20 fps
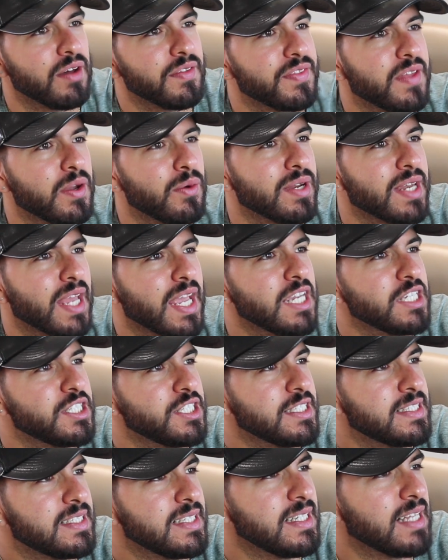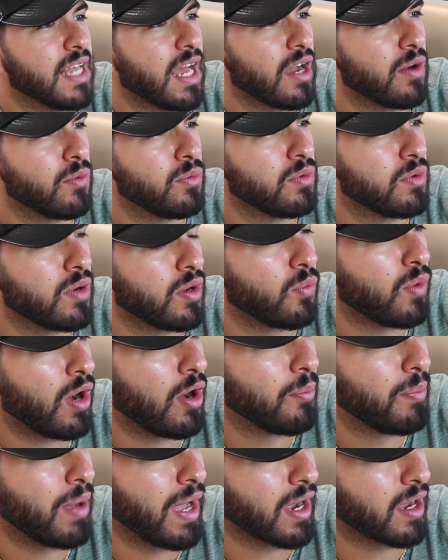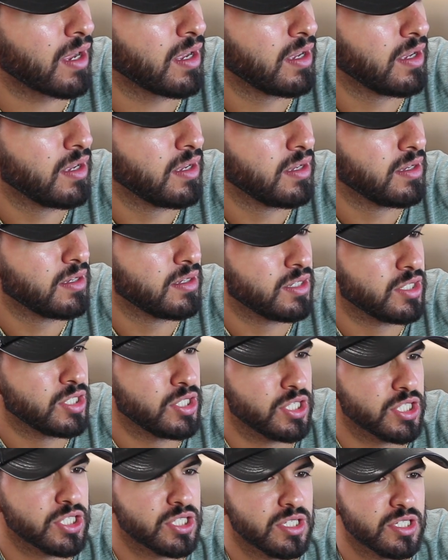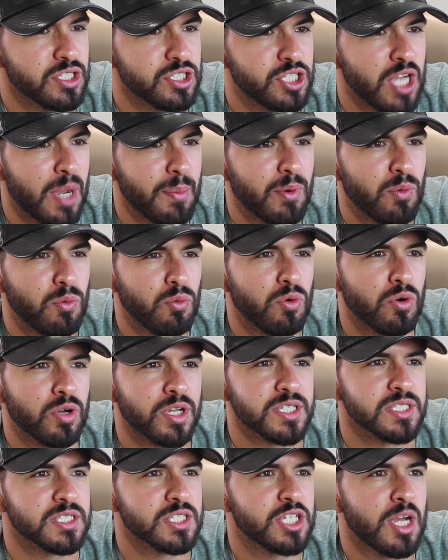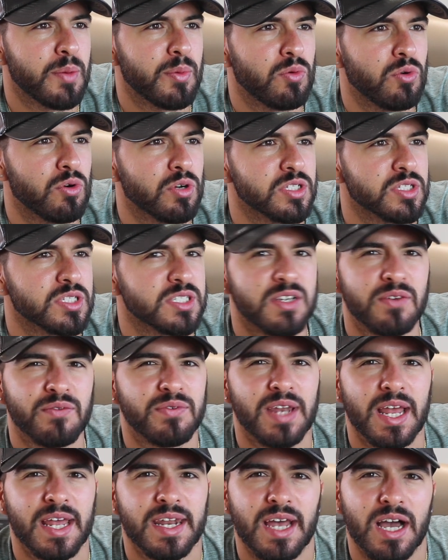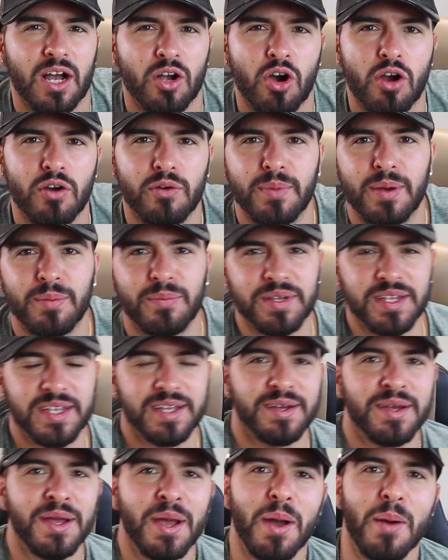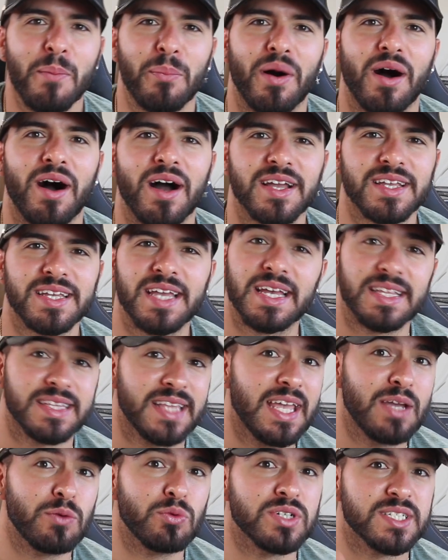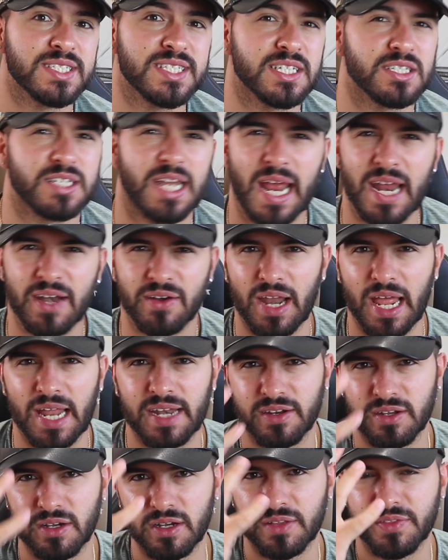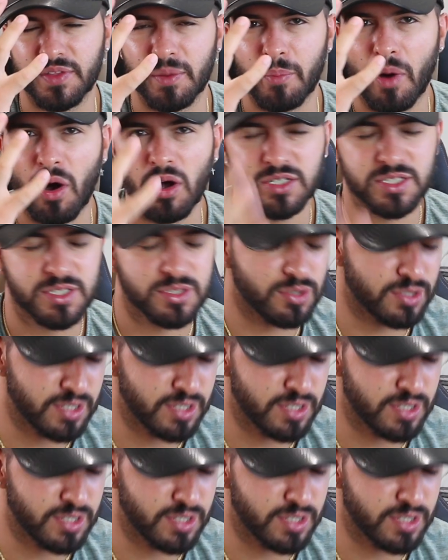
They were in AGT like a while back. The Jabberwockies or something like that. I can't remember yet. But yeah, they were sick. They had like the masks